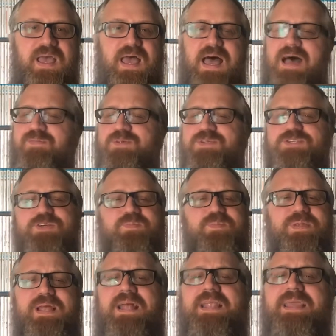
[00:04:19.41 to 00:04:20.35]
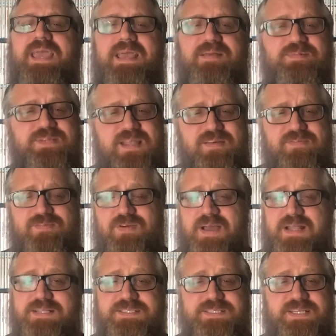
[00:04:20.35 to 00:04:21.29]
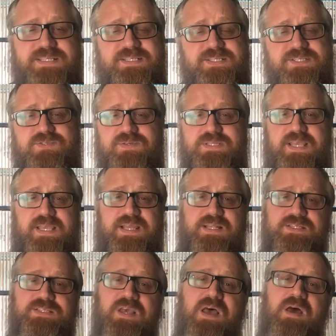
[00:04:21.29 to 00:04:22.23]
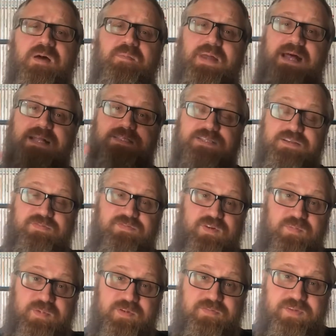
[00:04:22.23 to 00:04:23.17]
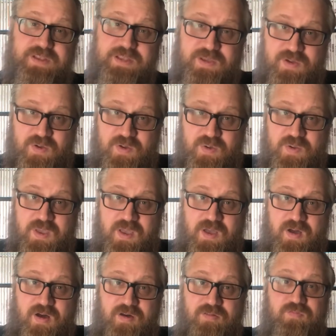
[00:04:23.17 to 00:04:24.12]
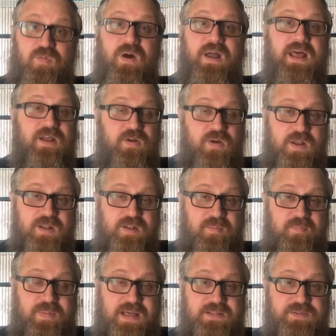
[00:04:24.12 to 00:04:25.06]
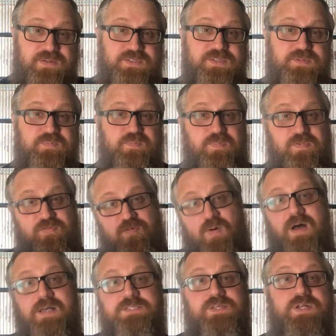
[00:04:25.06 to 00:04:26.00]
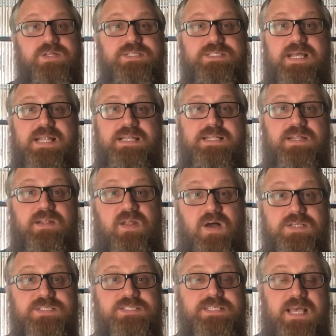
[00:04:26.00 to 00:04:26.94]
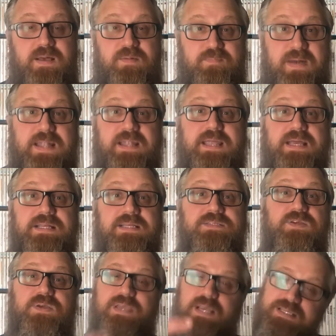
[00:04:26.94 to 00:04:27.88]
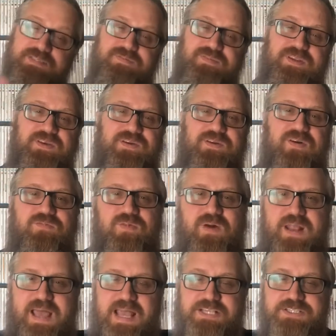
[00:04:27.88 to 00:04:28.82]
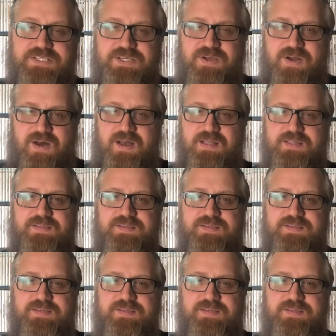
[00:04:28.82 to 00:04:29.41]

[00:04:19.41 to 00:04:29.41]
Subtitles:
I've been shipping out games left, right, and center. It's ridiculous. But I did film a video of what I got in the bundle before I started selling it last Monday. So here's the video of what I actually got.